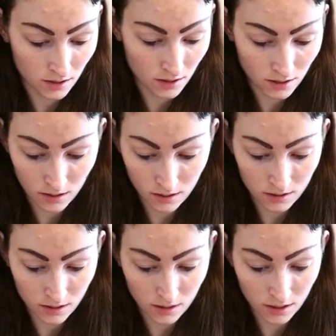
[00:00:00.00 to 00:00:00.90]
And then
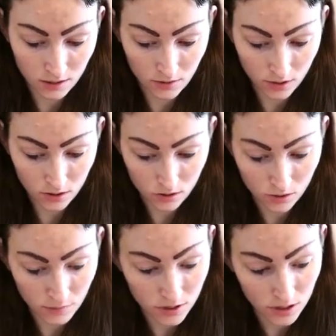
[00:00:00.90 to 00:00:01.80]
they give you a little
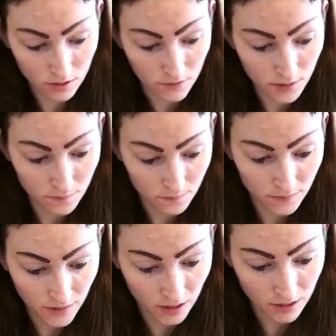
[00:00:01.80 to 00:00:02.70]
description of it.
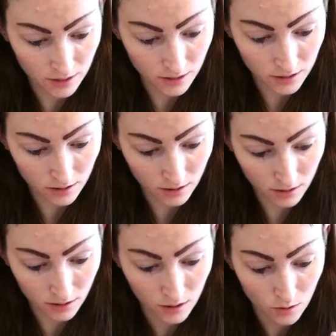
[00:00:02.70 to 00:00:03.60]
And then the
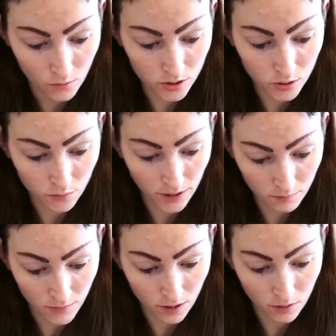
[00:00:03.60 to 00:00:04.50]
winter weave
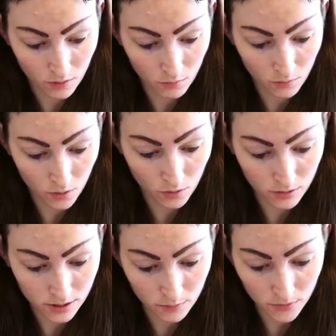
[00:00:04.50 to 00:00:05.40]
kimono
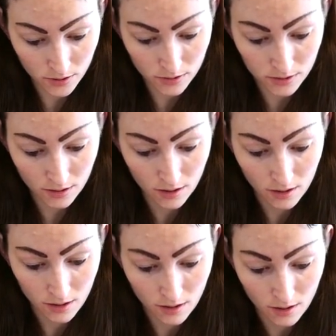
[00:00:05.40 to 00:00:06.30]
slippers
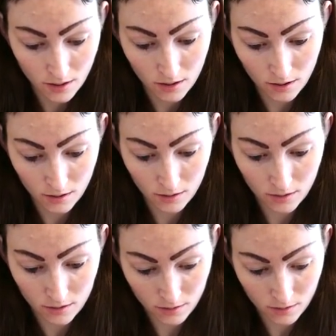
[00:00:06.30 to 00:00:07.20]
are
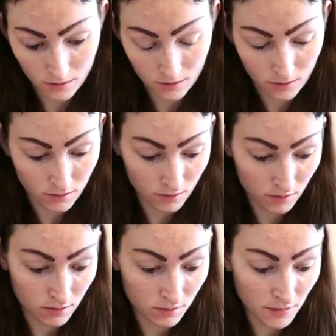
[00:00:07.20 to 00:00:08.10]
the other
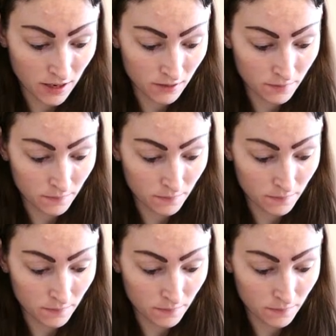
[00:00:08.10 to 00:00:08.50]
pattern.